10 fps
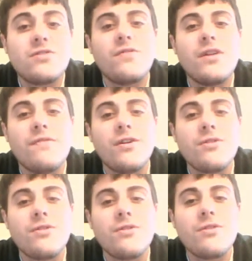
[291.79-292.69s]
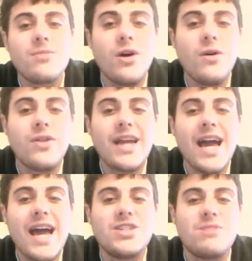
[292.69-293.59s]
info through some code that
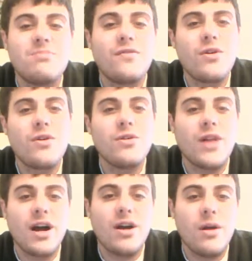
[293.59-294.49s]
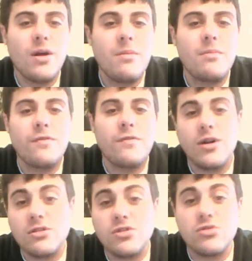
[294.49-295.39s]
catches it before you log on, before it
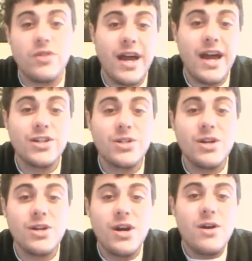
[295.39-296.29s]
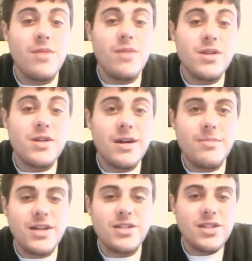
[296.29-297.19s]
goes through the hash. Maybe the
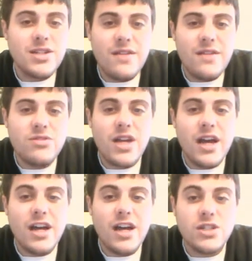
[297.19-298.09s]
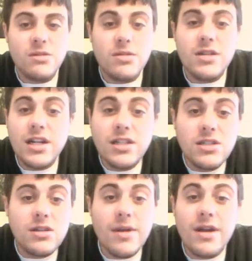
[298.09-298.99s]
database doesn't even use a hash. Potentially,
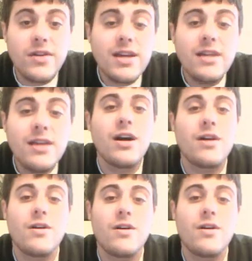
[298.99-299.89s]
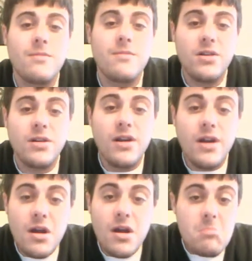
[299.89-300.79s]
they might have a keylogger on your computer
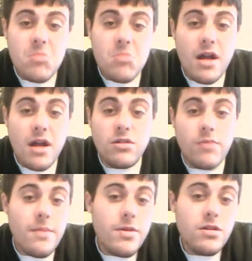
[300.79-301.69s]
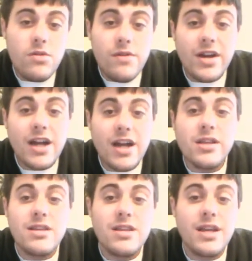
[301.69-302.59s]
And maybe you even got
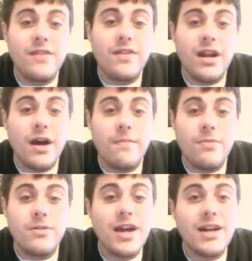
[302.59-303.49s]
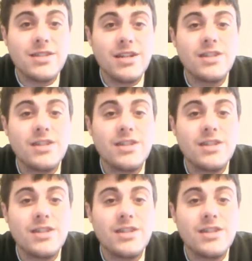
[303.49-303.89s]
tricked into giving it out through techniques